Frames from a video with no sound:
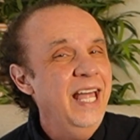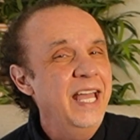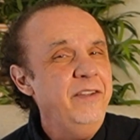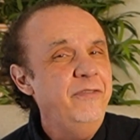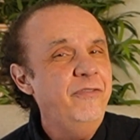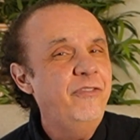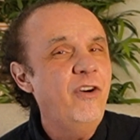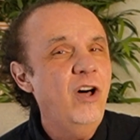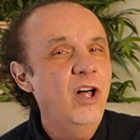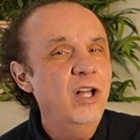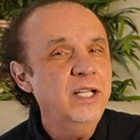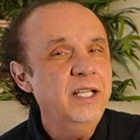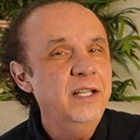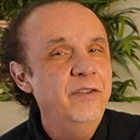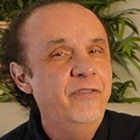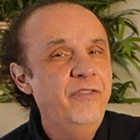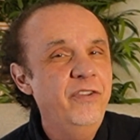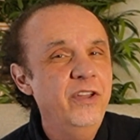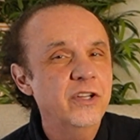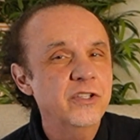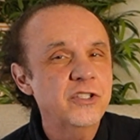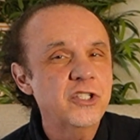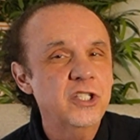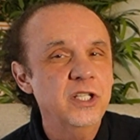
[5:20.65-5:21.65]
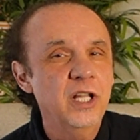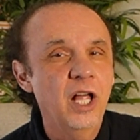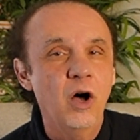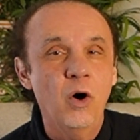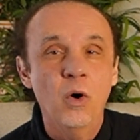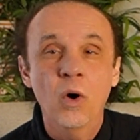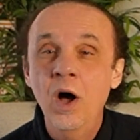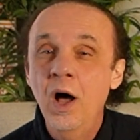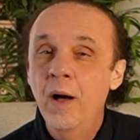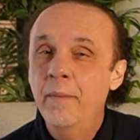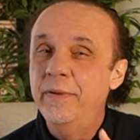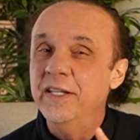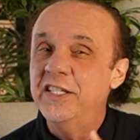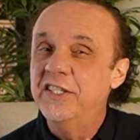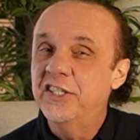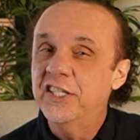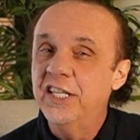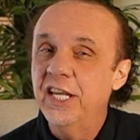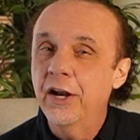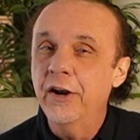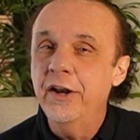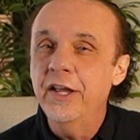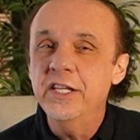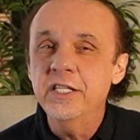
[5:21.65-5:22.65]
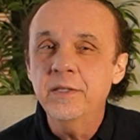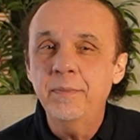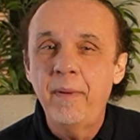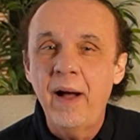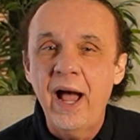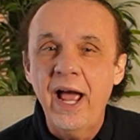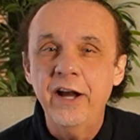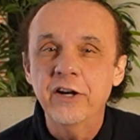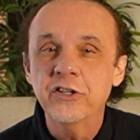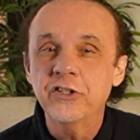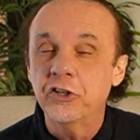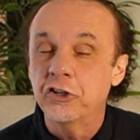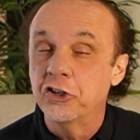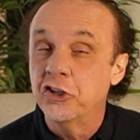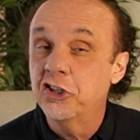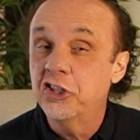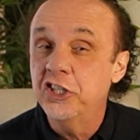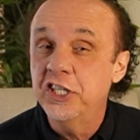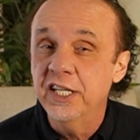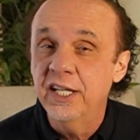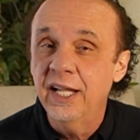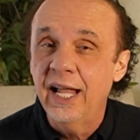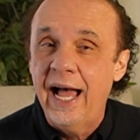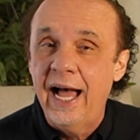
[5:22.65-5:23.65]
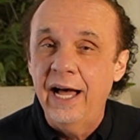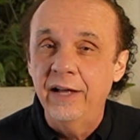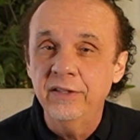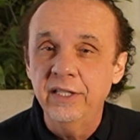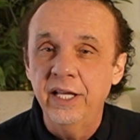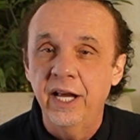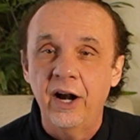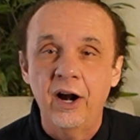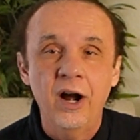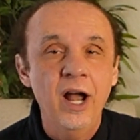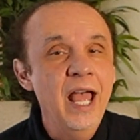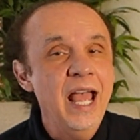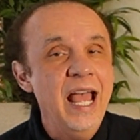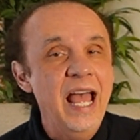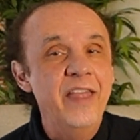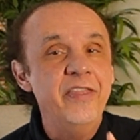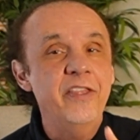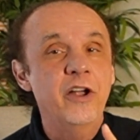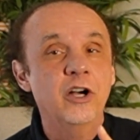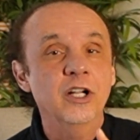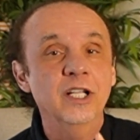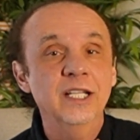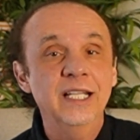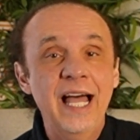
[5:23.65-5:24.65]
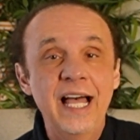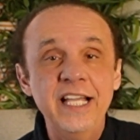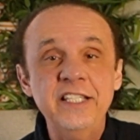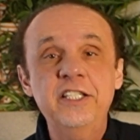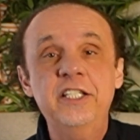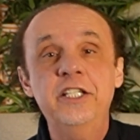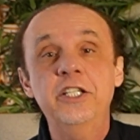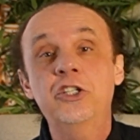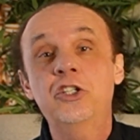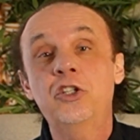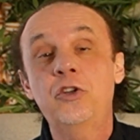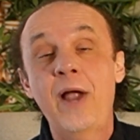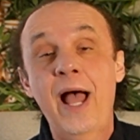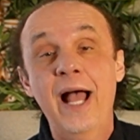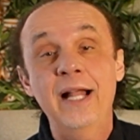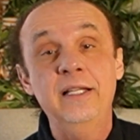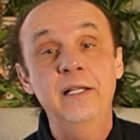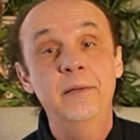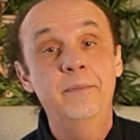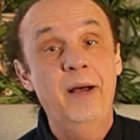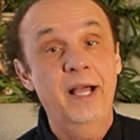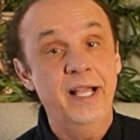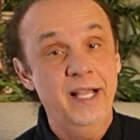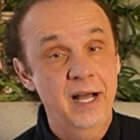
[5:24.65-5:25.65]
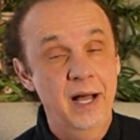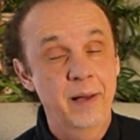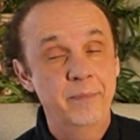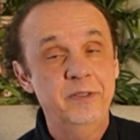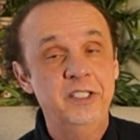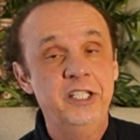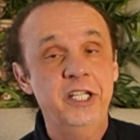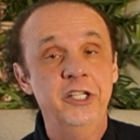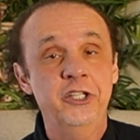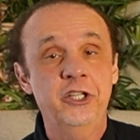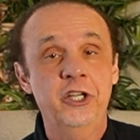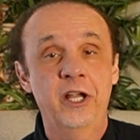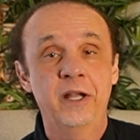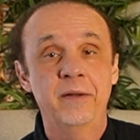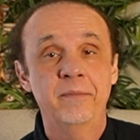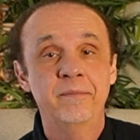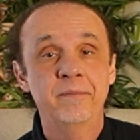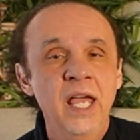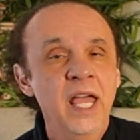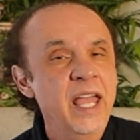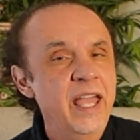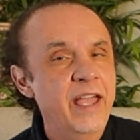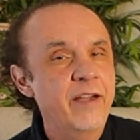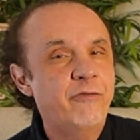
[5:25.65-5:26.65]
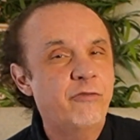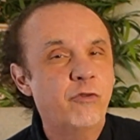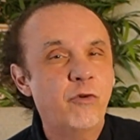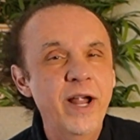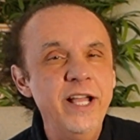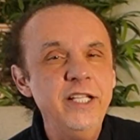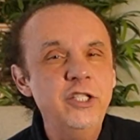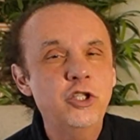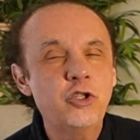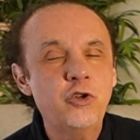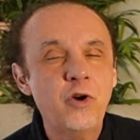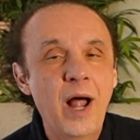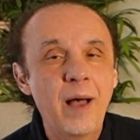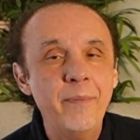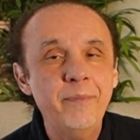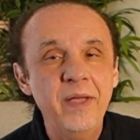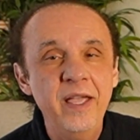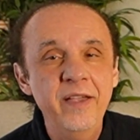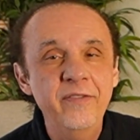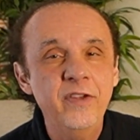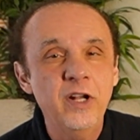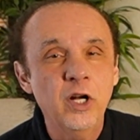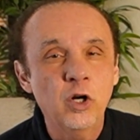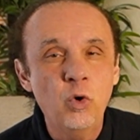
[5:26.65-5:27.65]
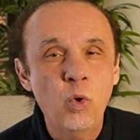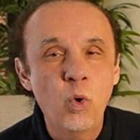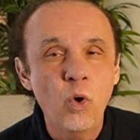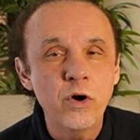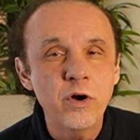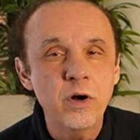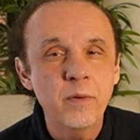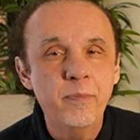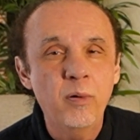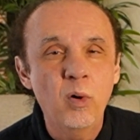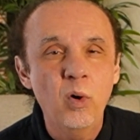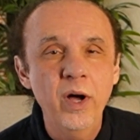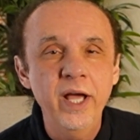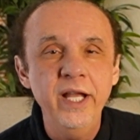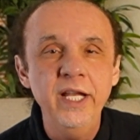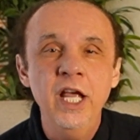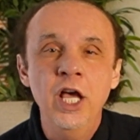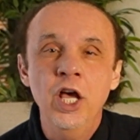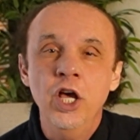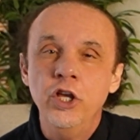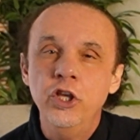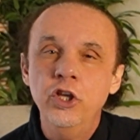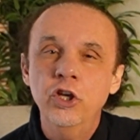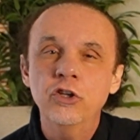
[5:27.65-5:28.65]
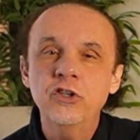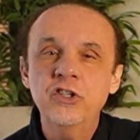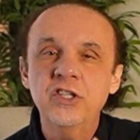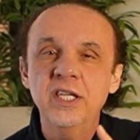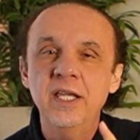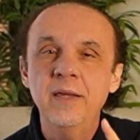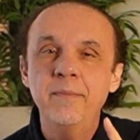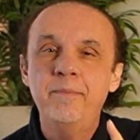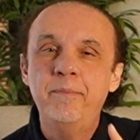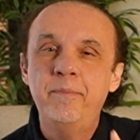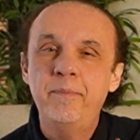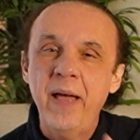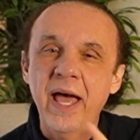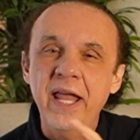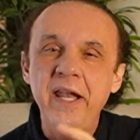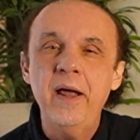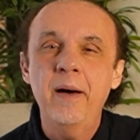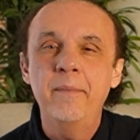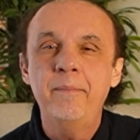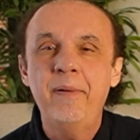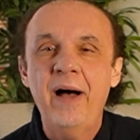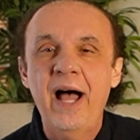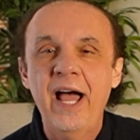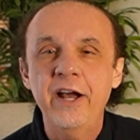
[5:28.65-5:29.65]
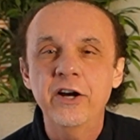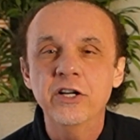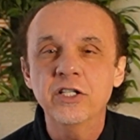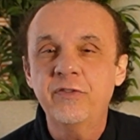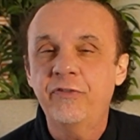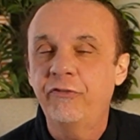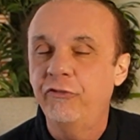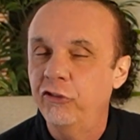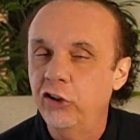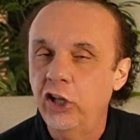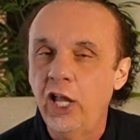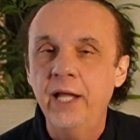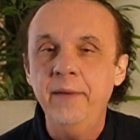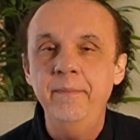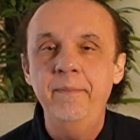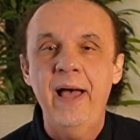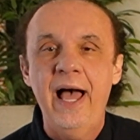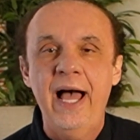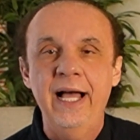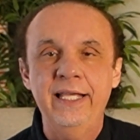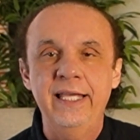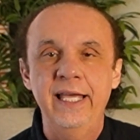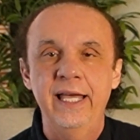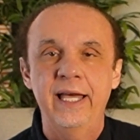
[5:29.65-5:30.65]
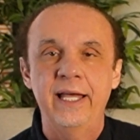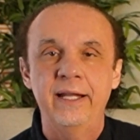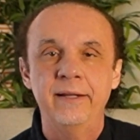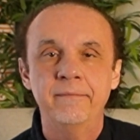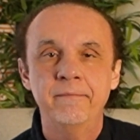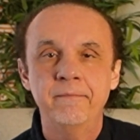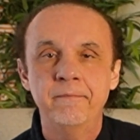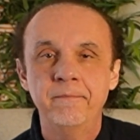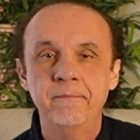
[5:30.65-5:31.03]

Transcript: Late fall can feel slow, but serious buyers are still out there and they're less distracted by competition. If rates drop even a quarter point, you'll see pent-up buyers flood back in.